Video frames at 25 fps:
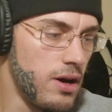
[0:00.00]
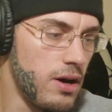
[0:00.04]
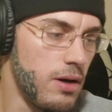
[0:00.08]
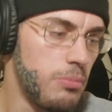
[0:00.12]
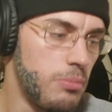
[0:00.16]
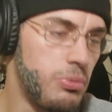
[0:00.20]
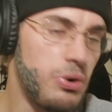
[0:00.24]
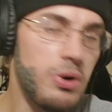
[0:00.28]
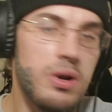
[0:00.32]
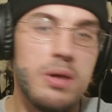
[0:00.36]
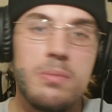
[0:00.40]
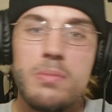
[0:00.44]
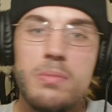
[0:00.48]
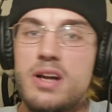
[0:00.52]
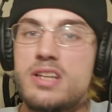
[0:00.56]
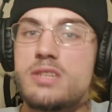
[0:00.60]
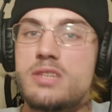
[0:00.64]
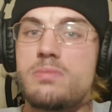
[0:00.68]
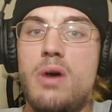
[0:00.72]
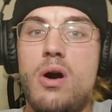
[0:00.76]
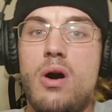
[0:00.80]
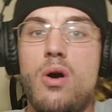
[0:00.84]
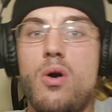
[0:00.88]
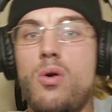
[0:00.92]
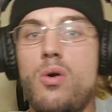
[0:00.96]
Pretty much
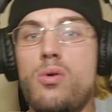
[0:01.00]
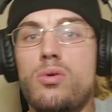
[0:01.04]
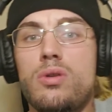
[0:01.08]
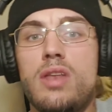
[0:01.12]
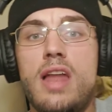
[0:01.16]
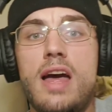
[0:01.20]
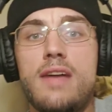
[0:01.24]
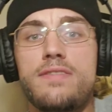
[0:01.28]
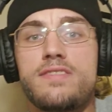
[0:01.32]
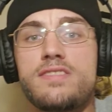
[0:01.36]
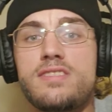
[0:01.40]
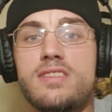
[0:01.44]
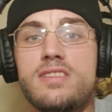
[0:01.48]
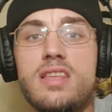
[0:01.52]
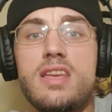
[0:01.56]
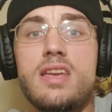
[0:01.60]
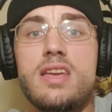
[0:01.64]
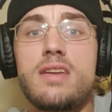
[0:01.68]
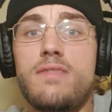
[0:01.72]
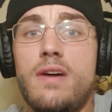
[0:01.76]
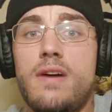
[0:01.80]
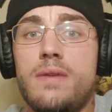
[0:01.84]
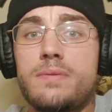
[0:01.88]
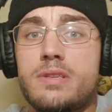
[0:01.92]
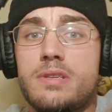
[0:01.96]
my whole left
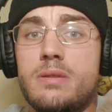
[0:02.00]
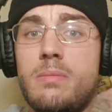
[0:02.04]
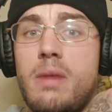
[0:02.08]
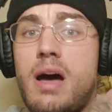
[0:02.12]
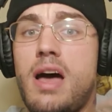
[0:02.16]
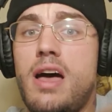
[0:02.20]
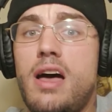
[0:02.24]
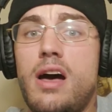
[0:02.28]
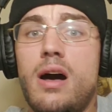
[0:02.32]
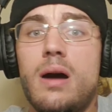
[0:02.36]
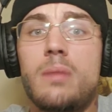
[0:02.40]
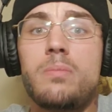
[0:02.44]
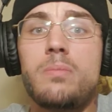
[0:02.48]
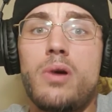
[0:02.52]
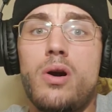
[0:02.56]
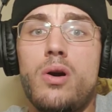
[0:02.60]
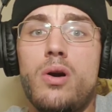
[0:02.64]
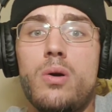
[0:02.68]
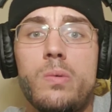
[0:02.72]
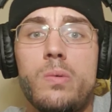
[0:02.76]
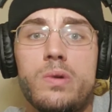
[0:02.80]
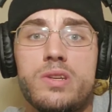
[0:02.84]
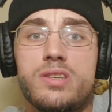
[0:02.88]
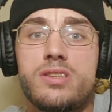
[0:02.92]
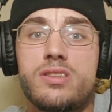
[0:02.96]
sleeve up to my elbow
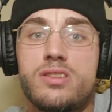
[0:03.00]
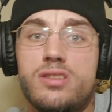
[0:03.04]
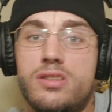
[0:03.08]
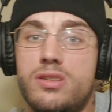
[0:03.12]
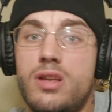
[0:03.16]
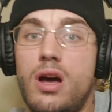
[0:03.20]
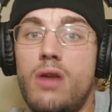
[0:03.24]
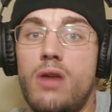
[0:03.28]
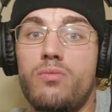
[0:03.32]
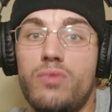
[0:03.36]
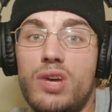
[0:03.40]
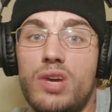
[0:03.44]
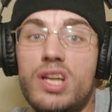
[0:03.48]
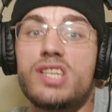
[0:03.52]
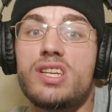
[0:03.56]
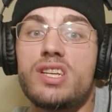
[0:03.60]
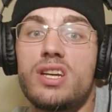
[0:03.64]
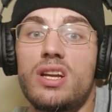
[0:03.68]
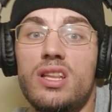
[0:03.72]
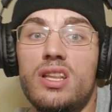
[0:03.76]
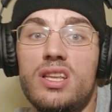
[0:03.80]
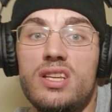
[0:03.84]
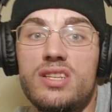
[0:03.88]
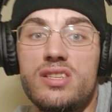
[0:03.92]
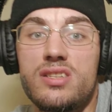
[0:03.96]
was
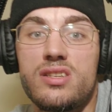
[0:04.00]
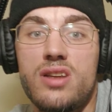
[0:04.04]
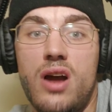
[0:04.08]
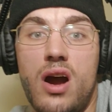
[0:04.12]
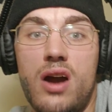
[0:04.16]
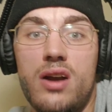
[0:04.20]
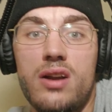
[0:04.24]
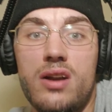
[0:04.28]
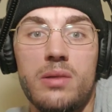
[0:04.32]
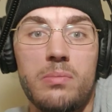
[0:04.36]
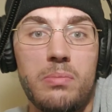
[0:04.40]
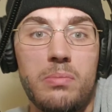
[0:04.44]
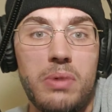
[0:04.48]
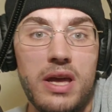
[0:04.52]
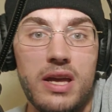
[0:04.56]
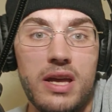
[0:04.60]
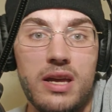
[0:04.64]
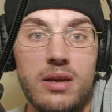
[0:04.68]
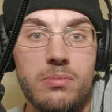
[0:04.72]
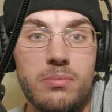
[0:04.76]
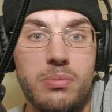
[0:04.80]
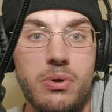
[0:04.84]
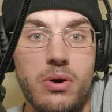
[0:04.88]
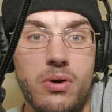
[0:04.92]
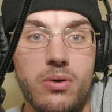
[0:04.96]
originally started pick
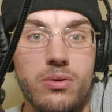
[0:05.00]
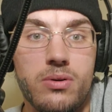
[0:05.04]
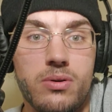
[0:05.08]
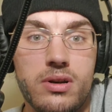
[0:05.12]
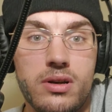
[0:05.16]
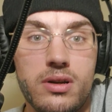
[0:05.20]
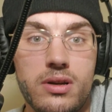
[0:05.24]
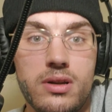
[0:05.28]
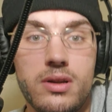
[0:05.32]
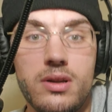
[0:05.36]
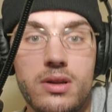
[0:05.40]
and poke.